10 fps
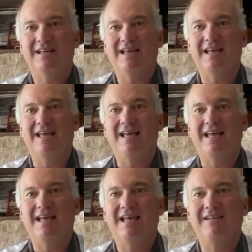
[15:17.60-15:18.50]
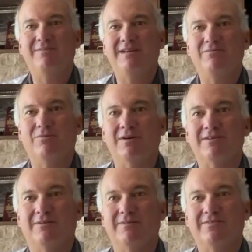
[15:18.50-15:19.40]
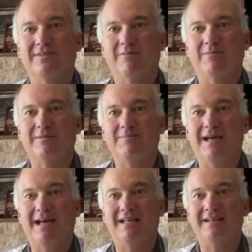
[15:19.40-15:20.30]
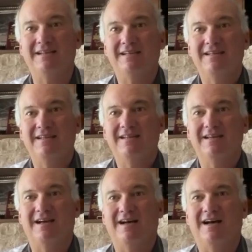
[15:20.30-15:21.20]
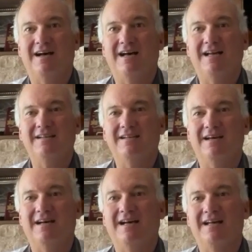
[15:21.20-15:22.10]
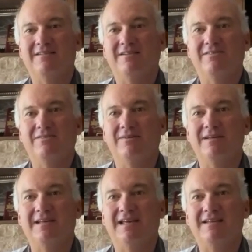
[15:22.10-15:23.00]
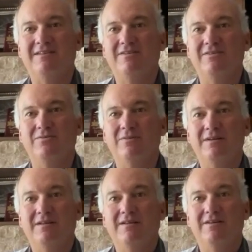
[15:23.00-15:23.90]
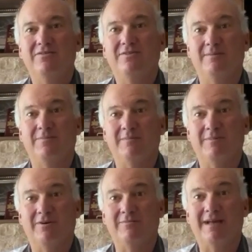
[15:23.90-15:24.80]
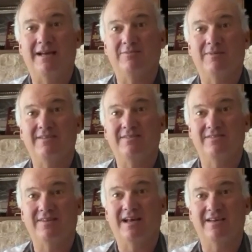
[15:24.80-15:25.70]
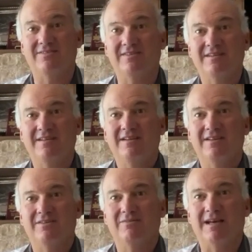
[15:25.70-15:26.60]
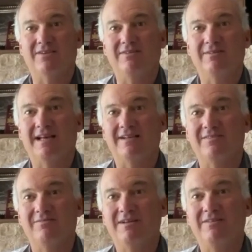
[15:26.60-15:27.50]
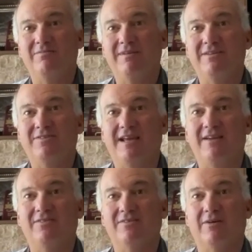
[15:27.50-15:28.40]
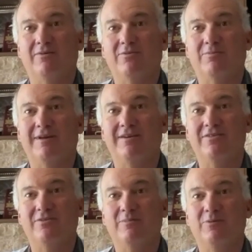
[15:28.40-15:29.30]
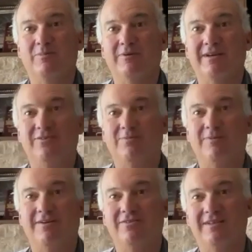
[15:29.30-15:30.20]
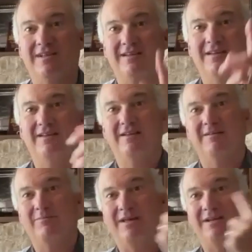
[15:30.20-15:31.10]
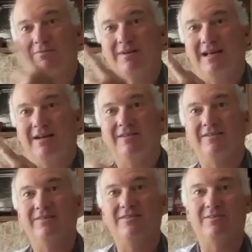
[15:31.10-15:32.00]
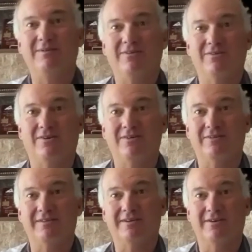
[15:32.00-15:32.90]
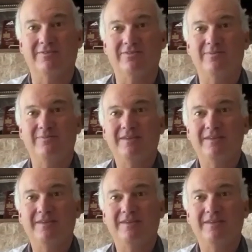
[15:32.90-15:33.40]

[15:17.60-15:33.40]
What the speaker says: and we worked over the summer with Pat on doing a new jib for the boat, maximizing size. So we actually, with that, we changed the lower spreaders to a boomerang spreader, so they bend around and the leech can be a little longer in the girths.